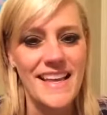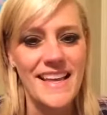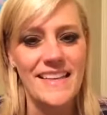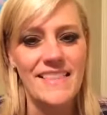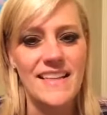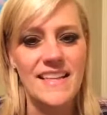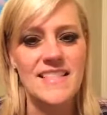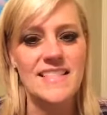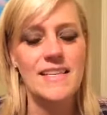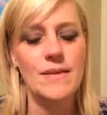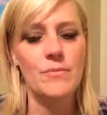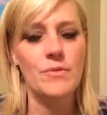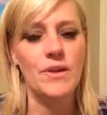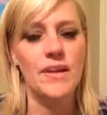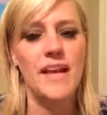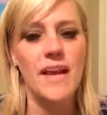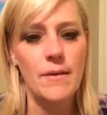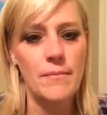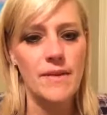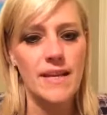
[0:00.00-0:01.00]
than someone
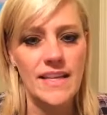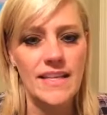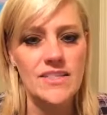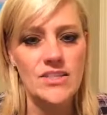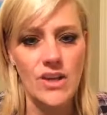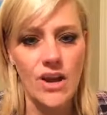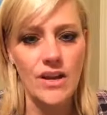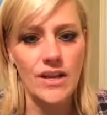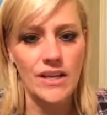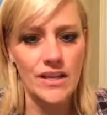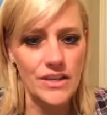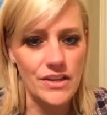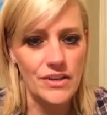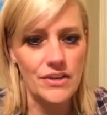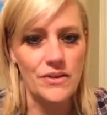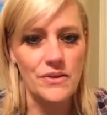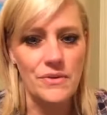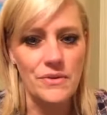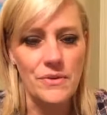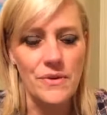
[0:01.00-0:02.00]
coming and talking to
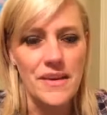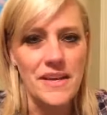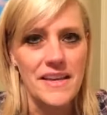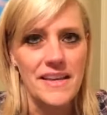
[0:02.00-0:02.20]
you